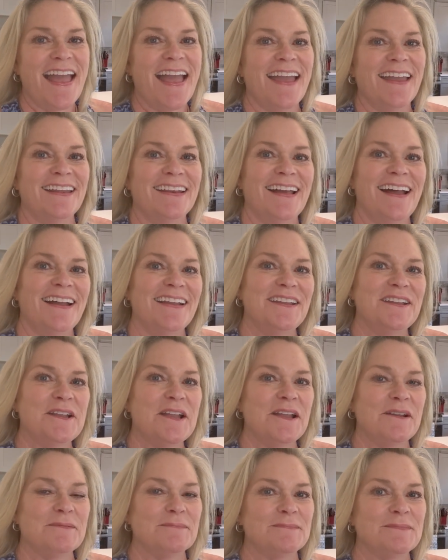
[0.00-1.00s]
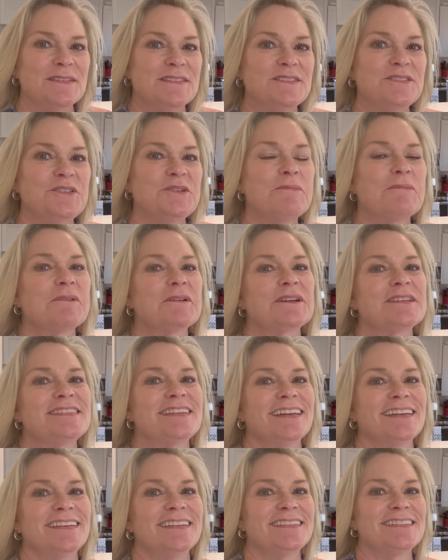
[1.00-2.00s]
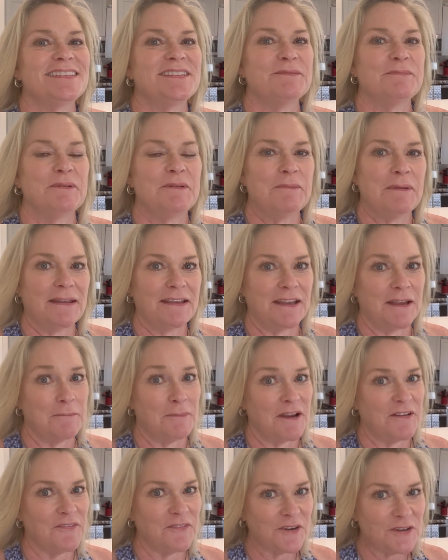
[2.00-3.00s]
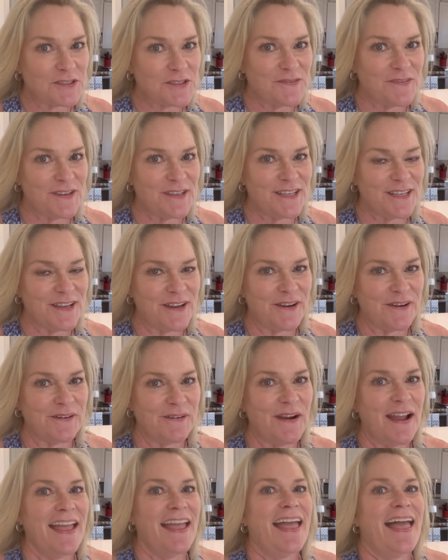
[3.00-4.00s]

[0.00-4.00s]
and I am super excited to be making my first video